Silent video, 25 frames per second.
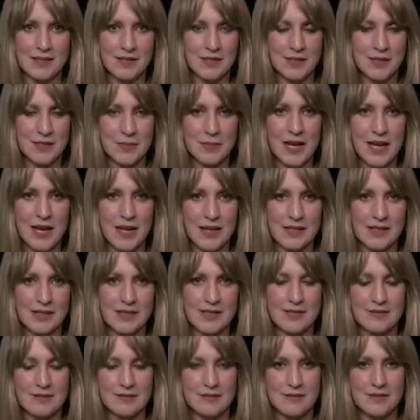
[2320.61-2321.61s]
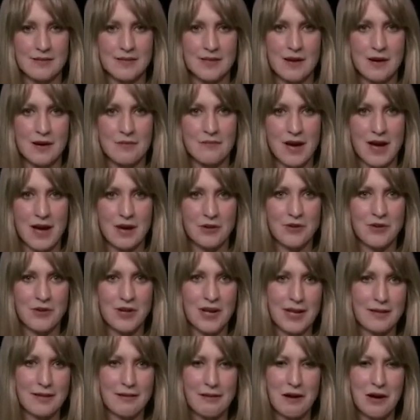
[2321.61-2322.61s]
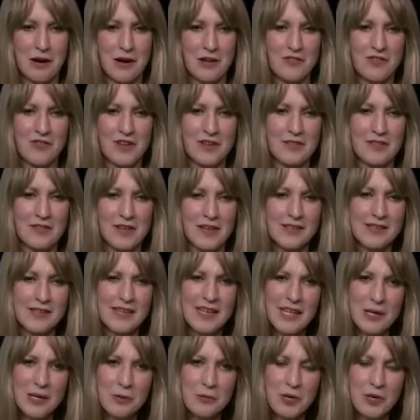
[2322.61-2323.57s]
the plates and how you lay the cutlery and things.